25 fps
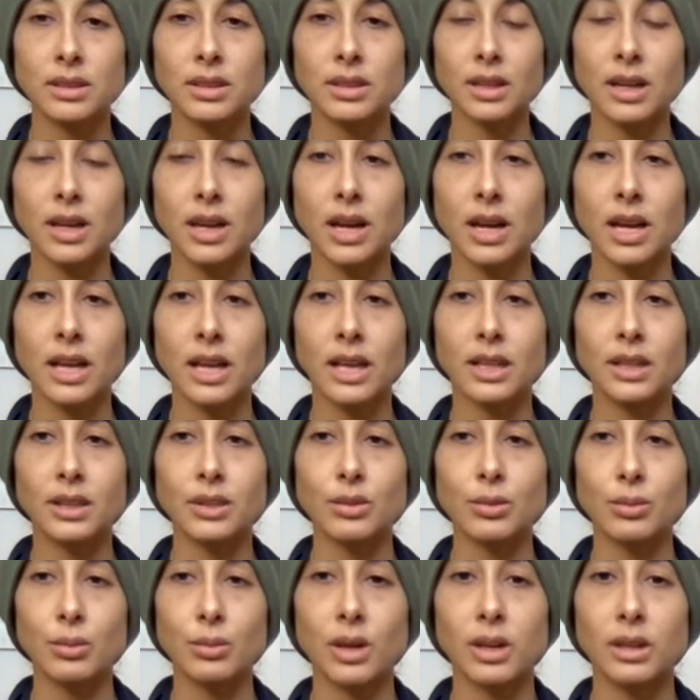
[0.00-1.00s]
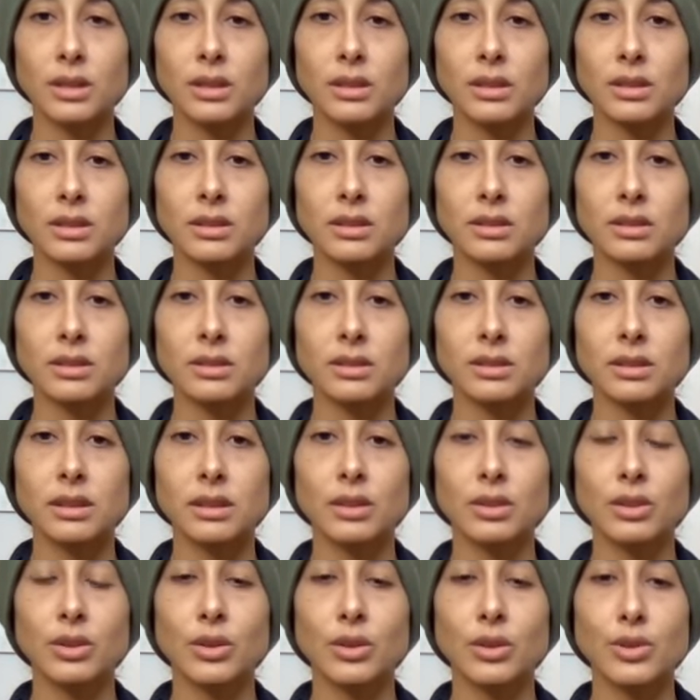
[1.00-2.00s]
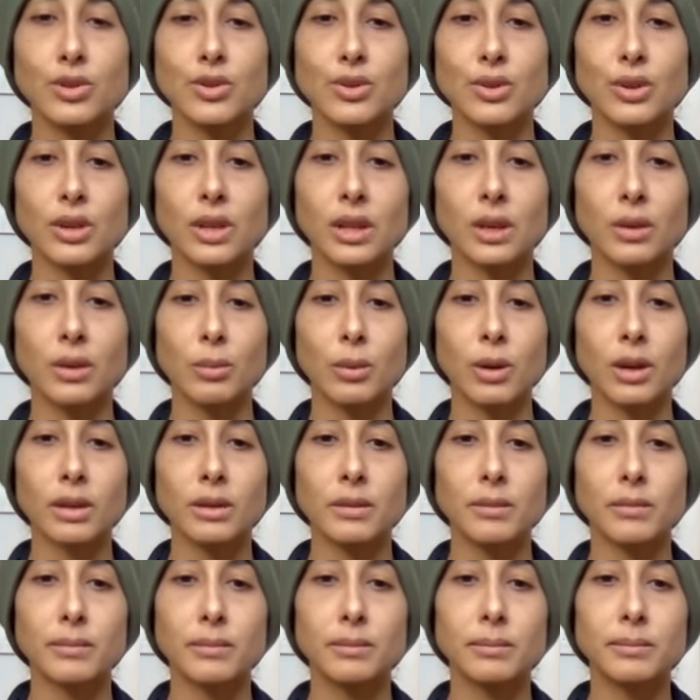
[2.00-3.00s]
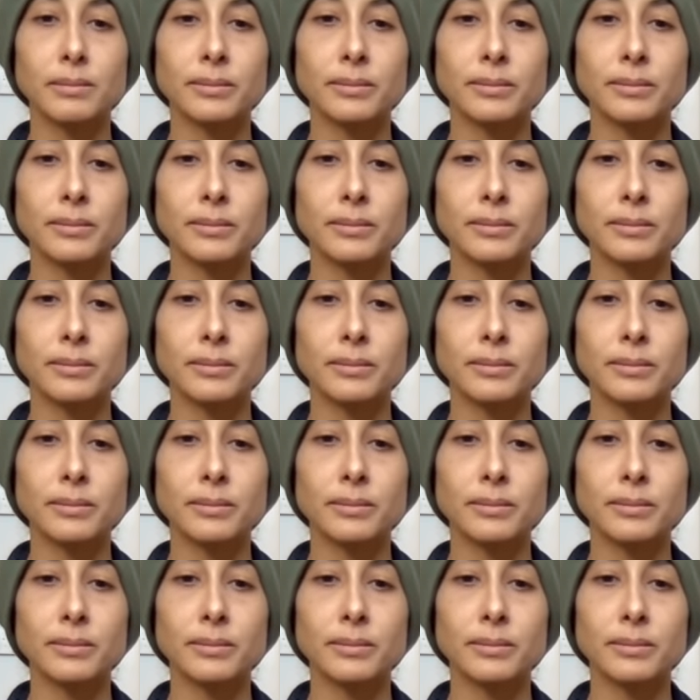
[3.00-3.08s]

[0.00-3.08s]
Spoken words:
a kind one, a nurturing one.